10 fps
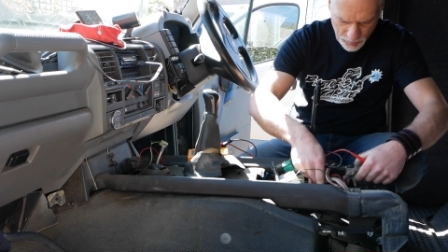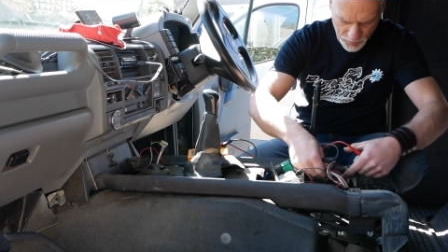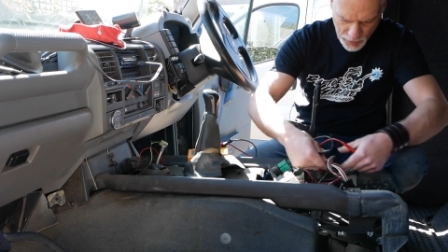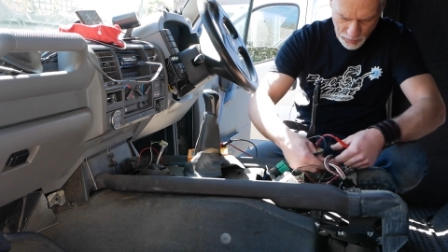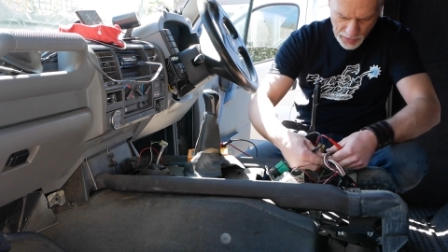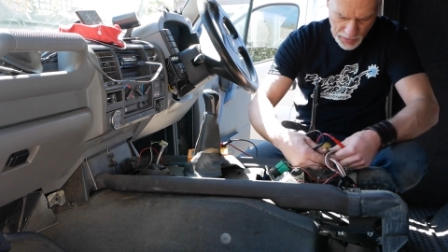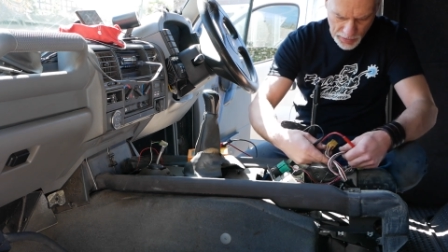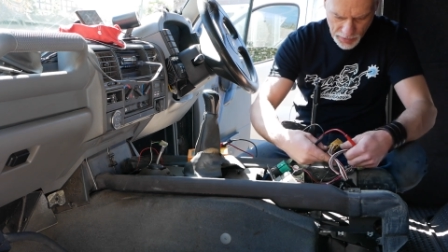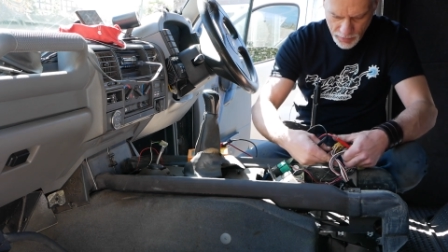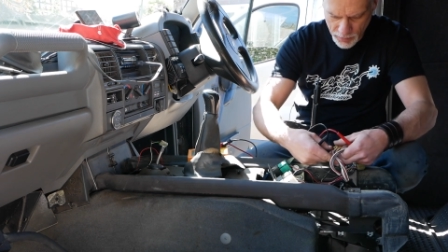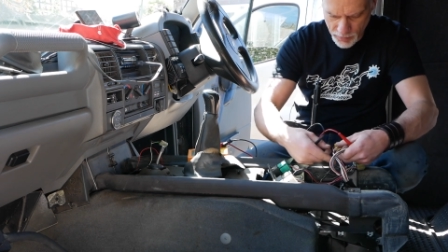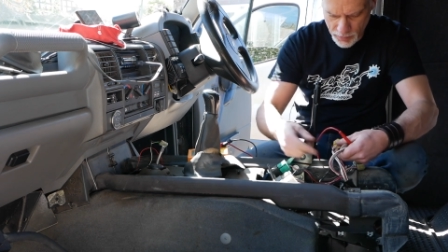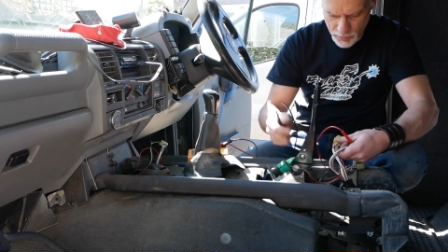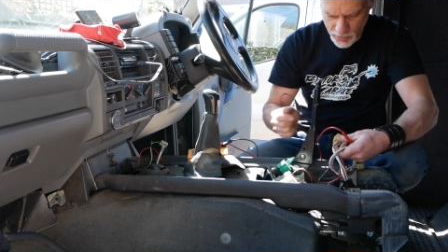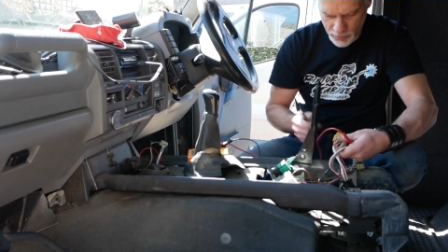took it either of
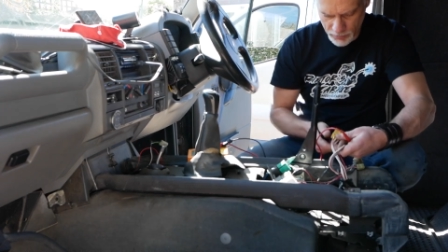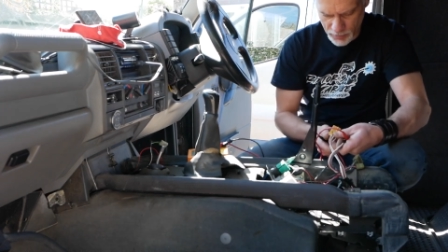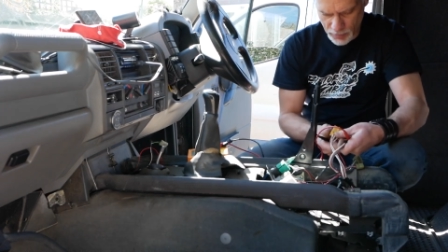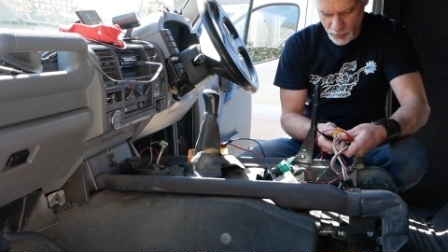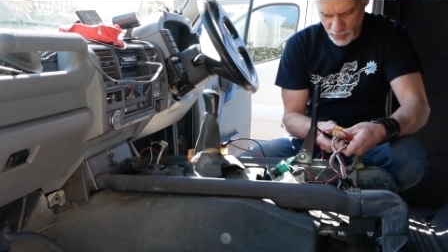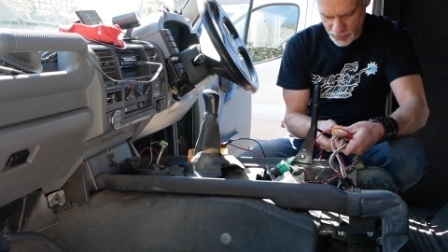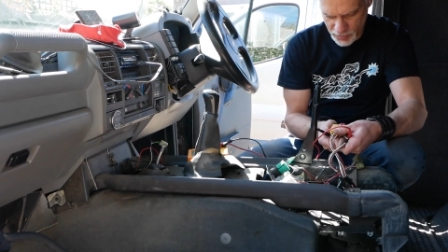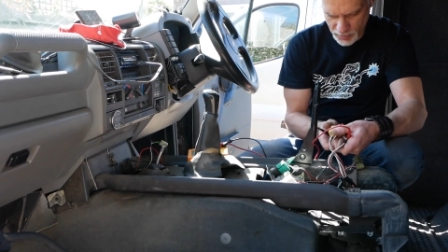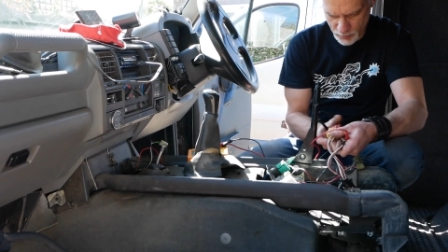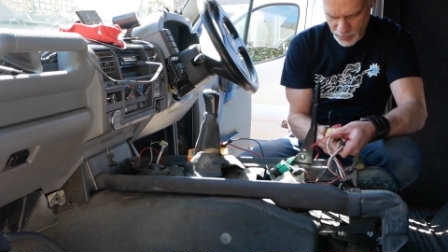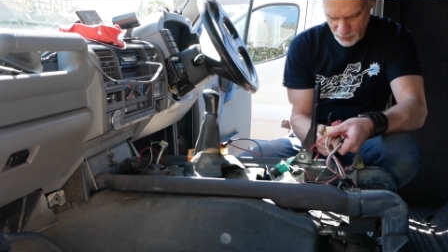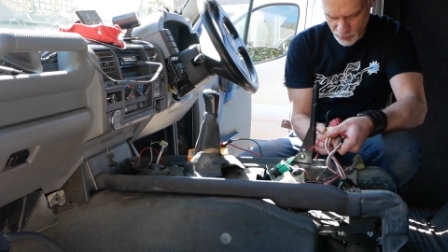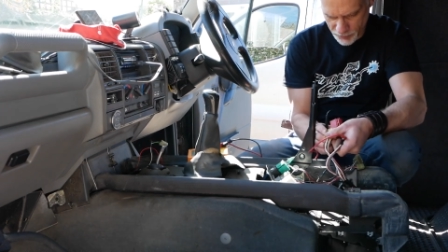those two. They'll be the same power